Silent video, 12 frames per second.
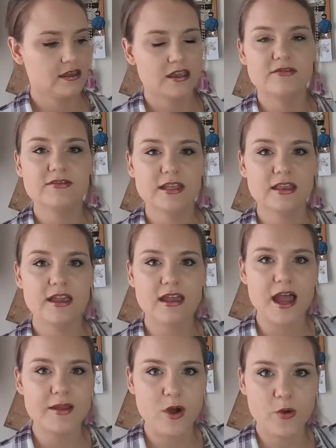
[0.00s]
I feel
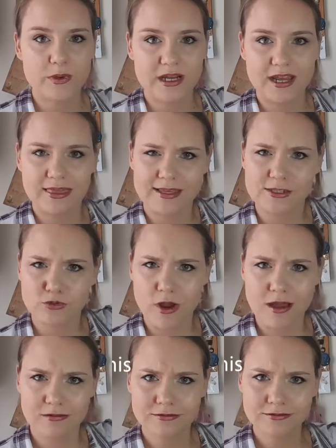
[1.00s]
like I'm opening this
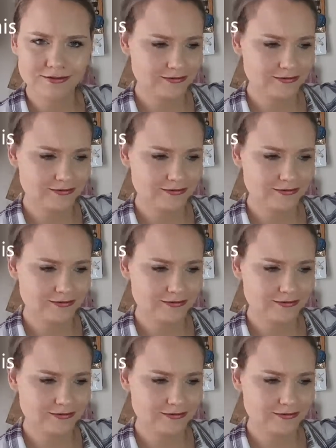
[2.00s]
wrong.